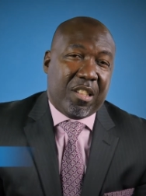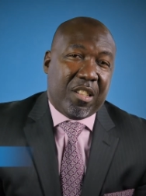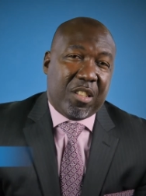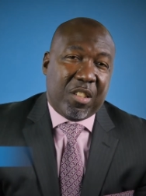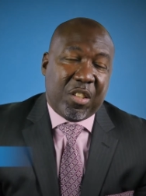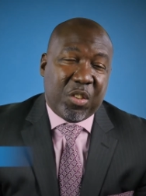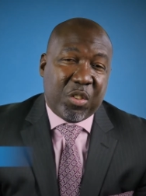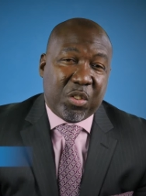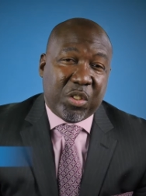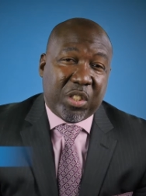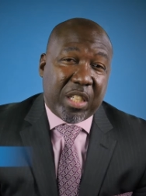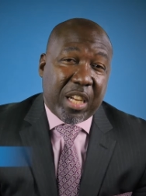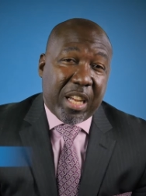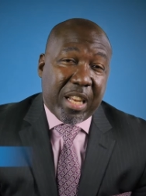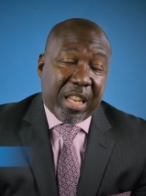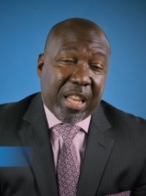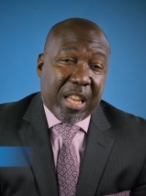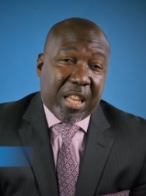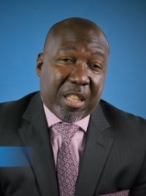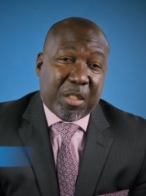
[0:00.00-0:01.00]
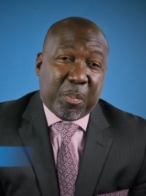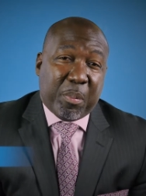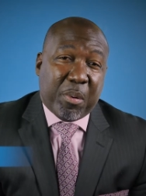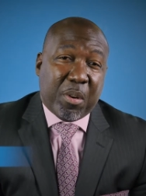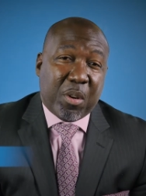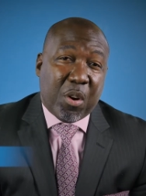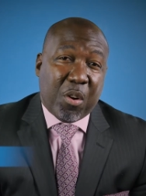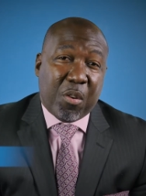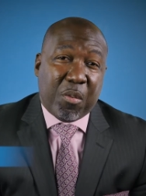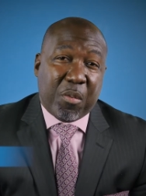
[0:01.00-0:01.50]
little Johnny has
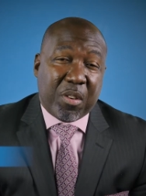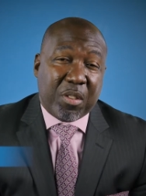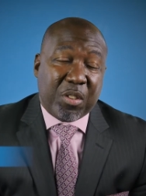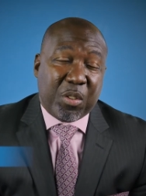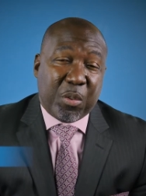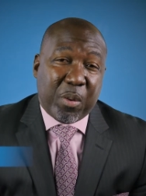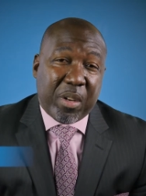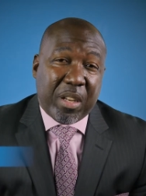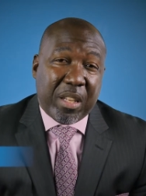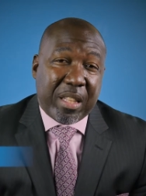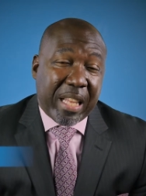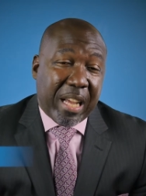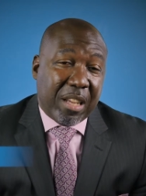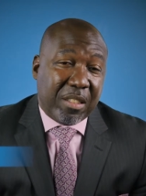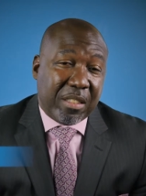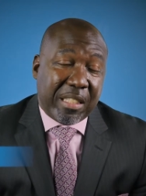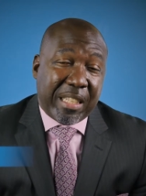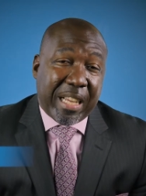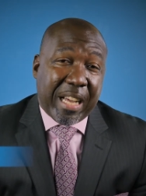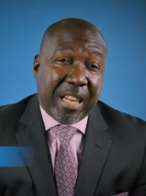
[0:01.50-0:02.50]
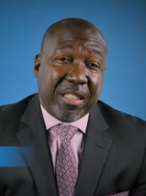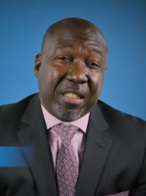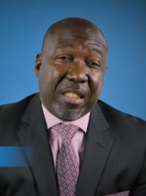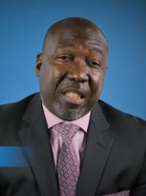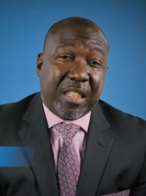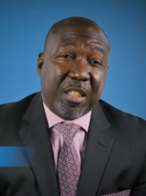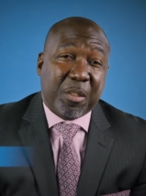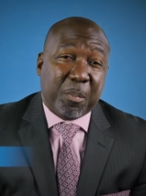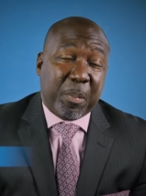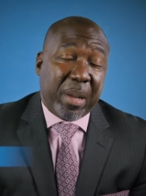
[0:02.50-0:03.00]
put over $20,000
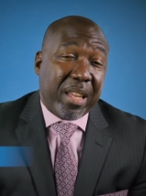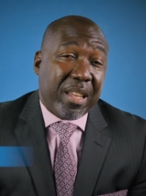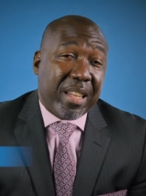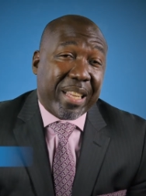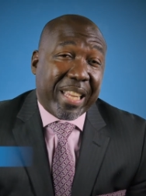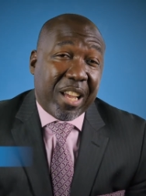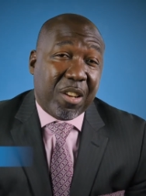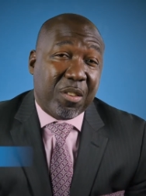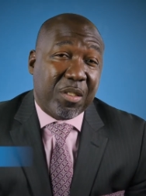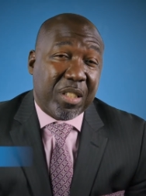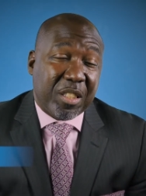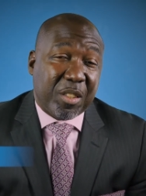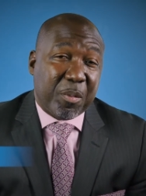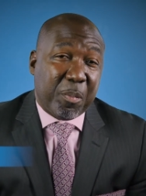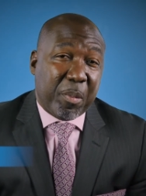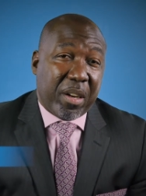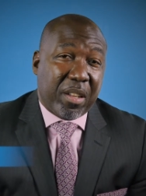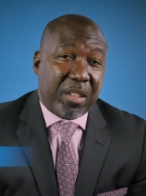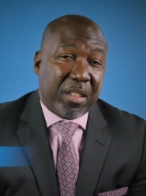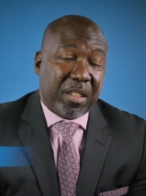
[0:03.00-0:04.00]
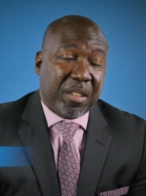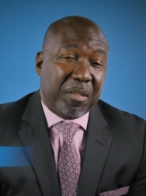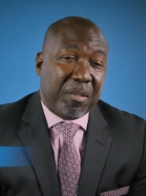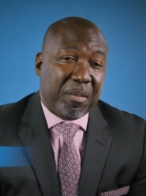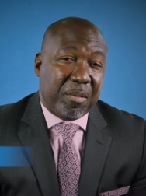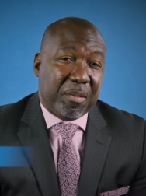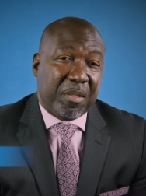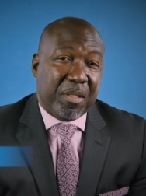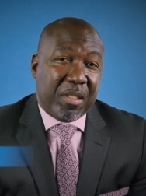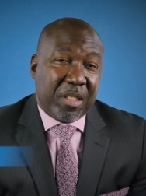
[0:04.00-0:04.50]
in his bank account this month,
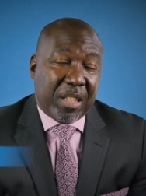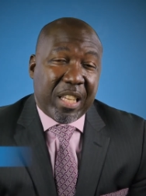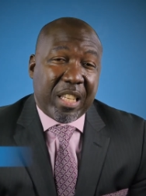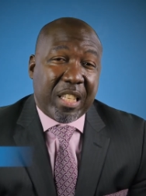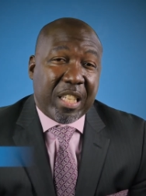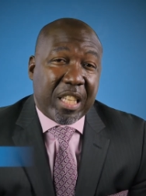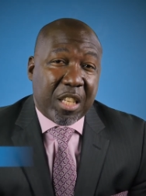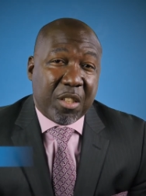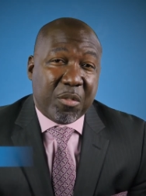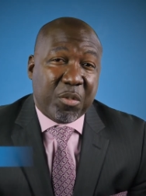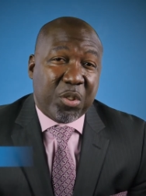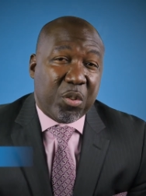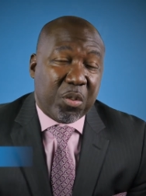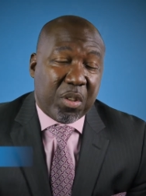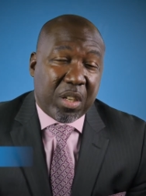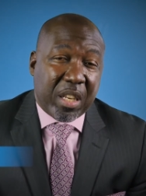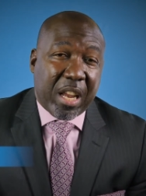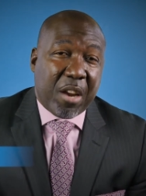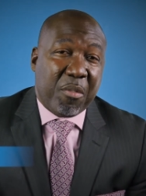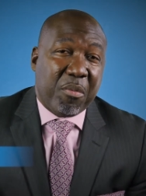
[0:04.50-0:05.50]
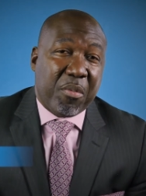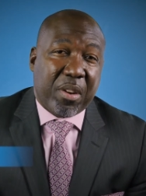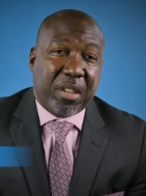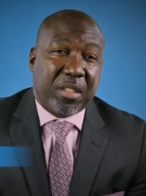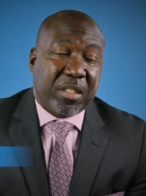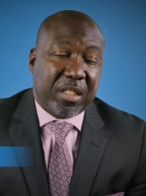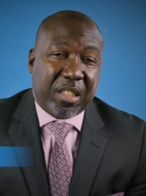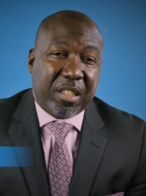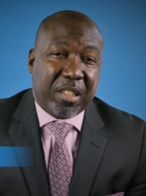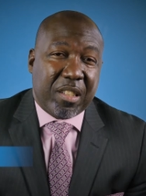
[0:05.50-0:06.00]
it gives you
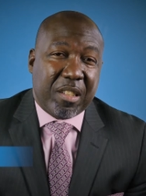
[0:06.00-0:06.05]
leverage.